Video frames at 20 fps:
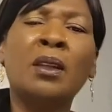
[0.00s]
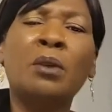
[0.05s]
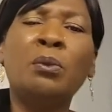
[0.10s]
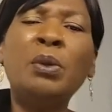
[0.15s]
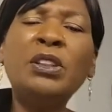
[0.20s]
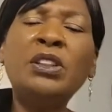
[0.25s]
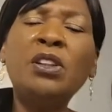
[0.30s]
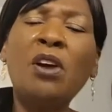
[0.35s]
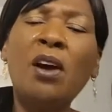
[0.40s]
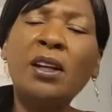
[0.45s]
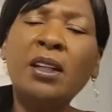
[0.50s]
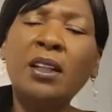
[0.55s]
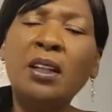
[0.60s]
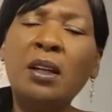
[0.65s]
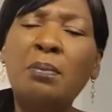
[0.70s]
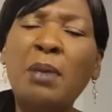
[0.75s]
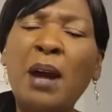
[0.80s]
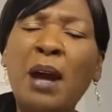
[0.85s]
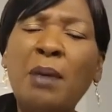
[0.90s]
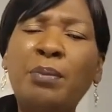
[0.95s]
We're talking
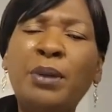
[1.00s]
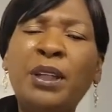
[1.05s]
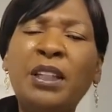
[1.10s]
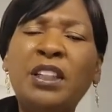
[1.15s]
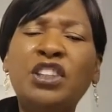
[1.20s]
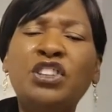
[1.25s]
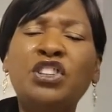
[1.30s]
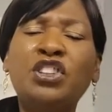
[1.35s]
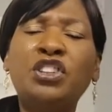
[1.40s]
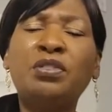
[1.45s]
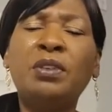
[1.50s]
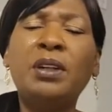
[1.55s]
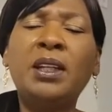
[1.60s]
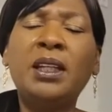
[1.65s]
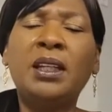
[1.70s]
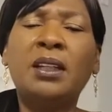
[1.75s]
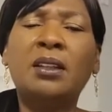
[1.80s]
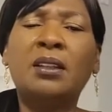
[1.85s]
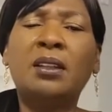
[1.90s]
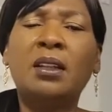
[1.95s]
about being
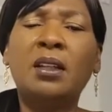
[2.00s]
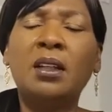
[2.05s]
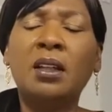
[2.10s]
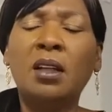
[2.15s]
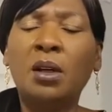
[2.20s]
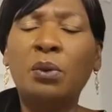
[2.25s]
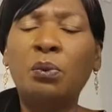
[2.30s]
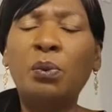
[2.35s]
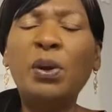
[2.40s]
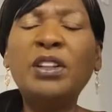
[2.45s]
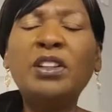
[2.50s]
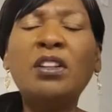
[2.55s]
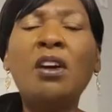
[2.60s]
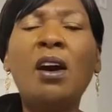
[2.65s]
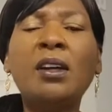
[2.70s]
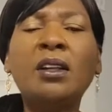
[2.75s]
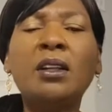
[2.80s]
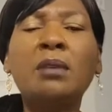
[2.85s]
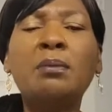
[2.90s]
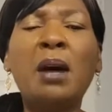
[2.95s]
intrigued. We're
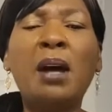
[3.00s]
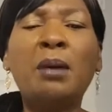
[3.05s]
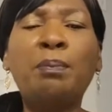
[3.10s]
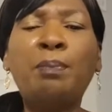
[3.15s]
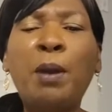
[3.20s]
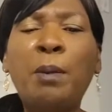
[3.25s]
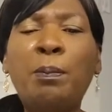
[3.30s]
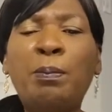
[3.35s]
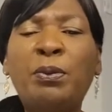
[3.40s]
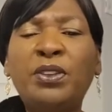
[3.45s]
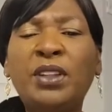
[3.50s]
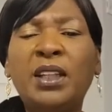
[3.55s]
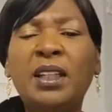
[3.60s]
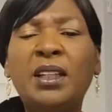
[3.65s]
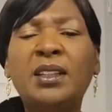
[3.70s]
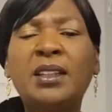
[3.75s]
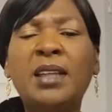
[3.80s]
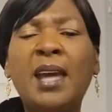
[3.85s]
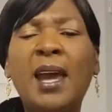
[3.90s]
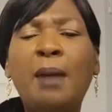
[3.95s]
talking about people
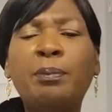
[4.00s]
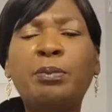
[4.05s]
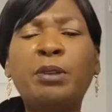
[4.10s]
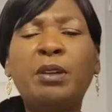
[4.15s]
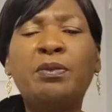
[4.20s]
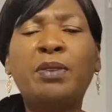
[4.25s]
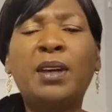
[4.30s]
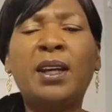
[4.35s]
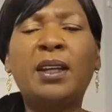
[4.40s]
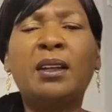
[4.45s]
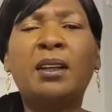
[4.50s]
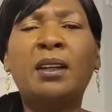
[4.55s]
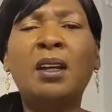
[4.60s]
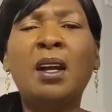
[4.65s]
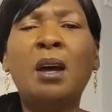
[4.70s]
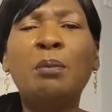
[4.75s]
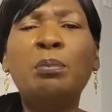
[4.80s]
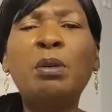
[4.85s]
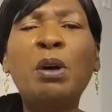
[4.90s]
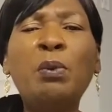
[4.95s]
getting captivated.
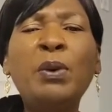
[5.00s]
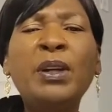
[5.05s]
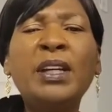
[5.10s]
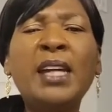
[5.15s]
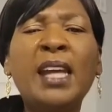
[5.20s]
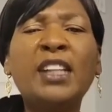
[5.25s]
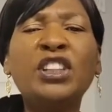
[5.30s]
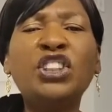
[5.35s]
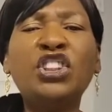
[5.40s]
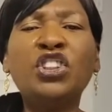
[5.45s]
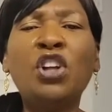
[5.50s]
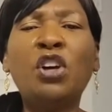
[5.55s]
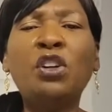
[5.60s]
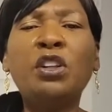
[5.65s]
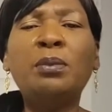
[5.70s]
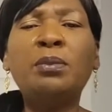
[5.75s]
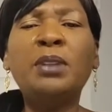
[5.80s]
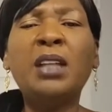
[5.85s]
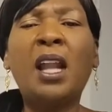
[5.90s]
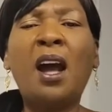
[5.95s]
But we got to show
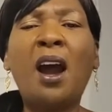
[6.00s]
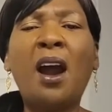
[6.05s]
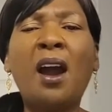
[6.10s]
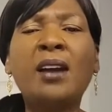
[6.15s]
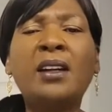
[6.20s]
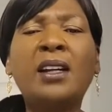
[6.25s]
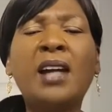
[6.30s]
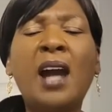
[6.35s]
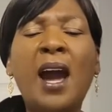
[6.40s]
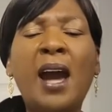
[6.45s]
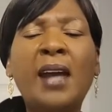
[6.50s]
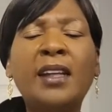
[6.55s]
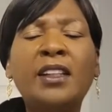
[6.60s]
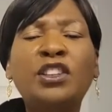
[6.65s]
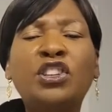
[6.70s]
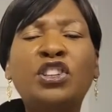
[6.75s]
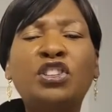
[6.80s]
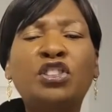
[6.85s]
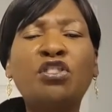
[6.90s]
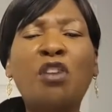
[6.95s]
them that our
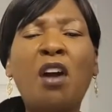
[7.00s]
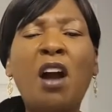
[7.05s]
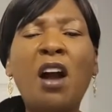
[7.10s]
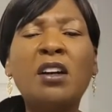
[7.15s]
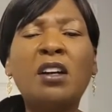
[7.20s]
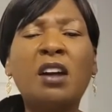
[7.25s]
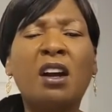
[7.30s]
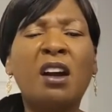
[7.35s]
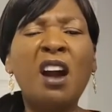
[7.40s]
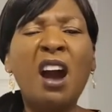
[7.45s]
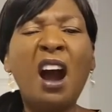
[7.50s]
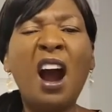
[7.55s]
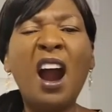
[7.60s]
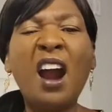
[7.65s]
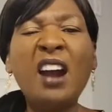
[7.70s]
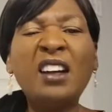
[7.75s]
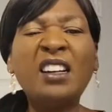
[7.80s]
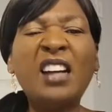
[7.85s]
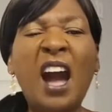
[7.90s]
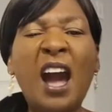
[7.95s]
God is stronger.
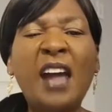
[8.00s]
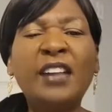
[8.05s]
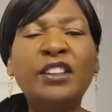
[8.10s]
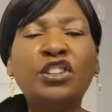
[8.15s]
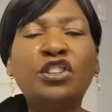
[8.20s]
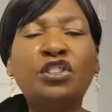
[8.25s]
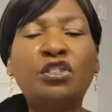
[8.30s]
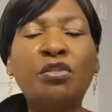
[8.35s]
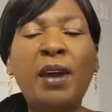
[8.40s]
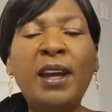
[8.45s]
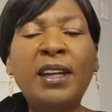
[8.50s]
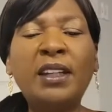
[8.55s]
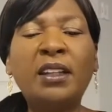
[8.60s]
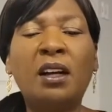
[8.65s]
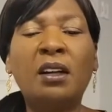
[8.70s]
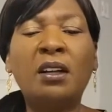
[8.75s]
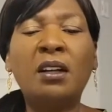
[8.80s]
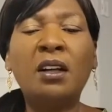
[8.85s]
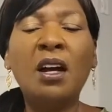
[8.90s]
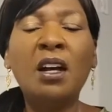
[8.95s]
Our God is
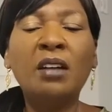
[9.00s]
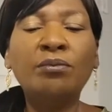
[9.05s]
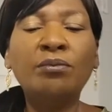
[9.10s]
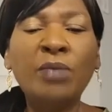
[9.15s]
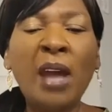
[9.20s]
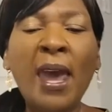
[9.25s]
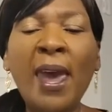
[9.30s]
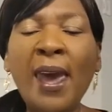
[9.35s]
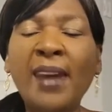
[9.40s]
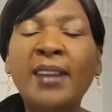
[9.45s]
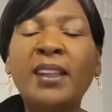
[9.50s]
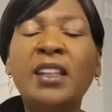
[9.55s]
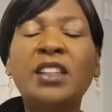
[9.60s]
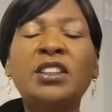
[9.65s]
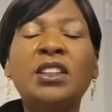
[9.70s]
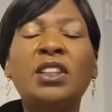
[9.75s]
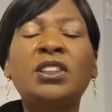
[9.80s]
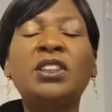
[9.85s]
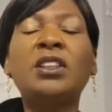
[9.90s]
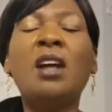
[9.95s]
greater. Hey,
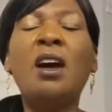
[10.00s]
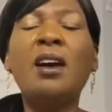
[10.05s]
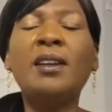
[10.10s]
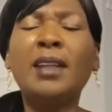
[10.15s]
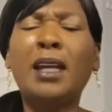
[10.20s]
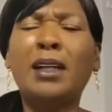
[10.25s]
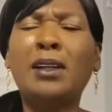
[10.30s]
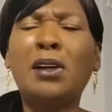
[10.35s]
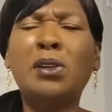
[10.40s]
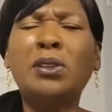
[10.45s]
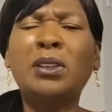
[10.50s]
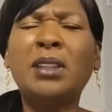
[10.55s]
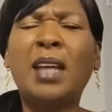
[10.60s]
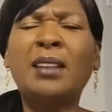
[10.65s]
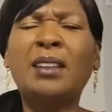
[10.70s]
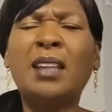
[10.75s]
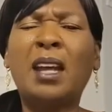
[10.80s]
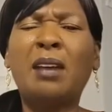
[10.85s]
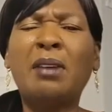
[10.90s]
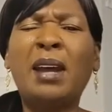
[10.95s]
there's a song that goes
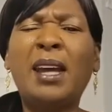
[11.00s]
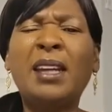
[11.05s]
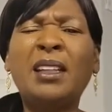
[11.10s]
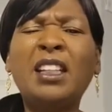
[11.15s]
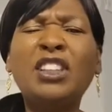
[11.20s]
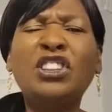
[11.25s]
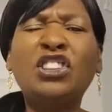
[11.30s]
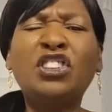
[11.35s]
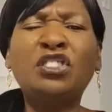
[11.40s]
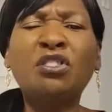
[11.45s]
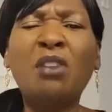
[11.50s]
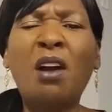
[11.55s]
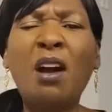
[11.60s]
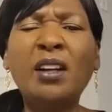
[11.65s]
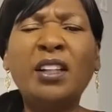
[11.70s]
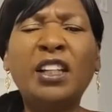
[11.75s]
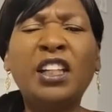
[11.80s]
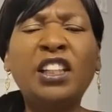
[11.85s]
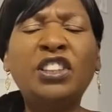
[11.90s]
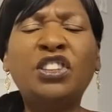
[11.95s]
like that, right? He's
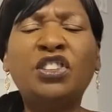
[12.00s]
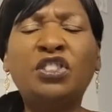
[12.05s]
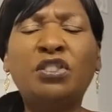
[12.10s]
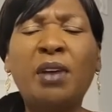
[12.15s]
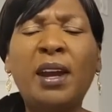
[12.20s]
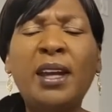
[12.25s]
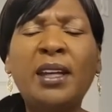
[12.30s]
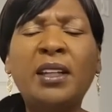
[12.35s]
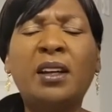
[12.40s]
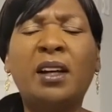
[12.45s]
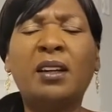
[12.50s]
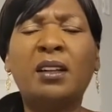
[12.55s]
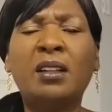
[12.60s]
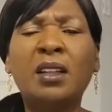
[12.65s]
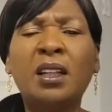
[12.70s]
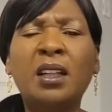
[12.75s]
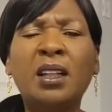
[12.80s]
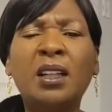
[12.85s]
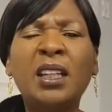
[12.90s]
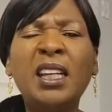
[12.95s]
stronger. He's greater.
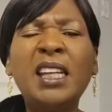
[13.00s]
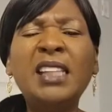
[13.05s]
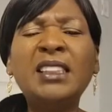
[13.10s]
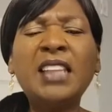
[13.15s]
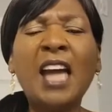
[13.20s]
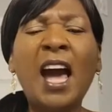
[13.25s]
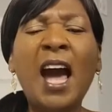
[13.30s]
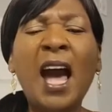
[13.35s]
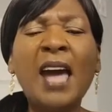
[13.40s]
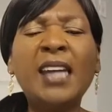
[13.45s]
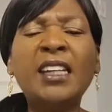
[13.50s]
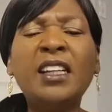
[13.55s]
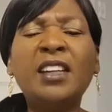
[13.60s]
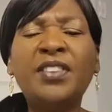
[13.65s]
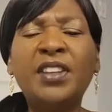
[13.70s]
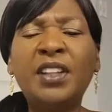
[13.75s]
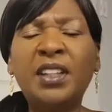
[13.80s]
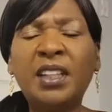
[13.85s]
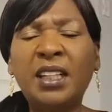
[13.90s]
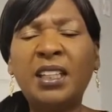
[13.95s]
He's
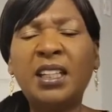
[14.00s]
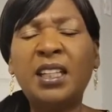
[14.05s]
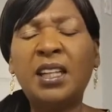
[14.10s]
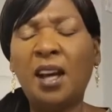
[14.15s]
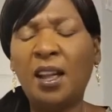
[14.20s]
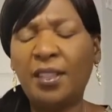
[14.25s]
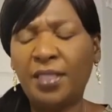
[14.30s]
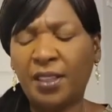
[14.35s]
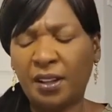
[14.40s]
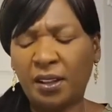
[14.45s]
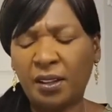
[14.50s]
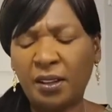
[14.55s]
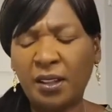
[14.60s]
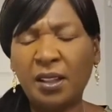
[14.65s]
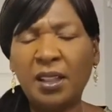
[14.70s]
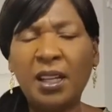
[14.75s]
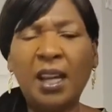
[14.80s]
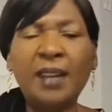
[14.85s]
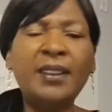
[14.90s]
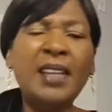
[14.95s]
higher than any other.
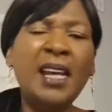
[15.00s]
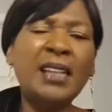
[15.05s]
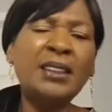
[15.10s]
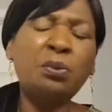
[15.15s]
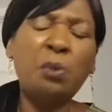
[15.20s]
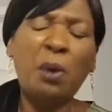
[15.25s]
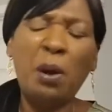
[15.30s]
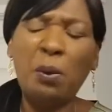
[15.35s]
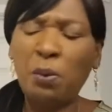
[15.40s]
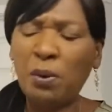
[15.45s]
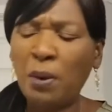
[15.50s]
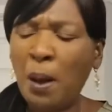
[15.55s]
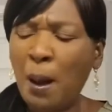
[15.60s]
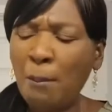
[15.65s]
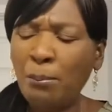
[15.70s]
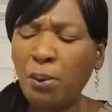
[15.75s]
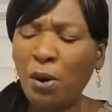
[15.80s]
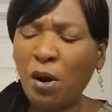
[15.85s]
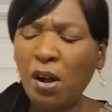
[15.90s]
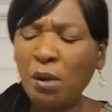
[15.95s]
And that's
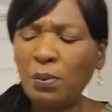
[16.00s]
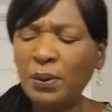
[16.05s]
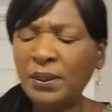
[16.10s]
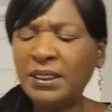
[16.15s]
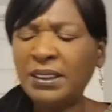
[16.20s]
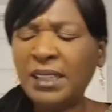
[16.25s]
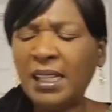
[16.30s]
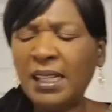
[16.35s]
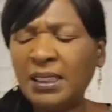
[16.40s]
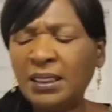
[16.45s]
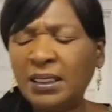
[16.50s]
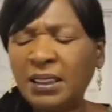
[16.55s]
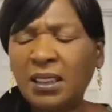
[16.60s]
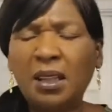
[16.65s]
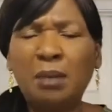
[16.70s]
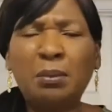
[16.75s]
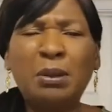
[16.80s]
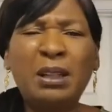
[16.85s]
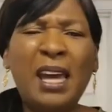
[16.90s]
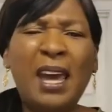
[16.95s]
what Paul was saying to
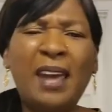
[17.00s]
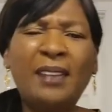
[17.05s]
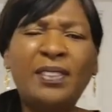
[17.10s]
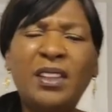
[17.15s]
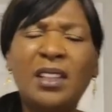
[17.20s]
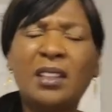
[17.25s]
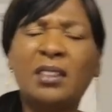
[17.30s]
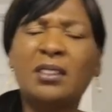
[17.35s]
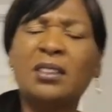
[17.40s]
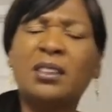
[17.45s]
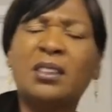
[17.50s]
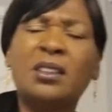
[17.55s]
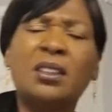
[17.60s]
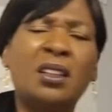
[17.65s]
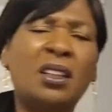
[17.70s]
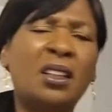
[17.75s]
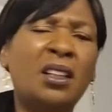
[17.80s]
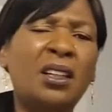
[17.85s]
them in Athens.